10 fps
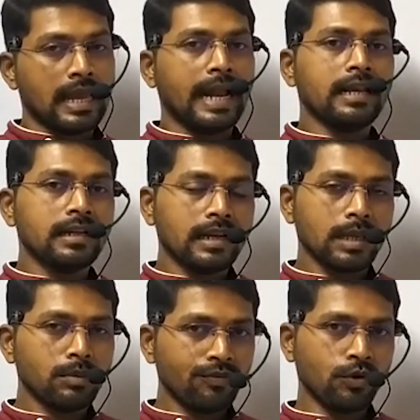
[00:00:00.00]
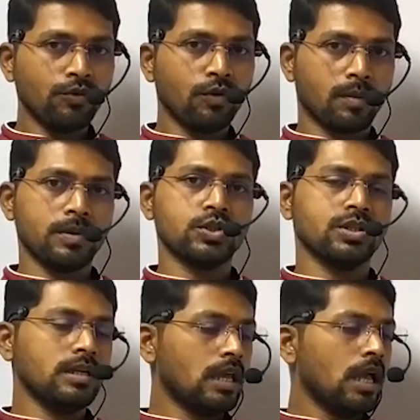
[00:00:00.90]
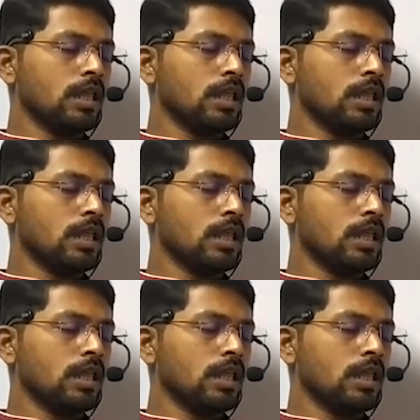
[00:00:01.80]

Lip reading: At the time of fruit formation,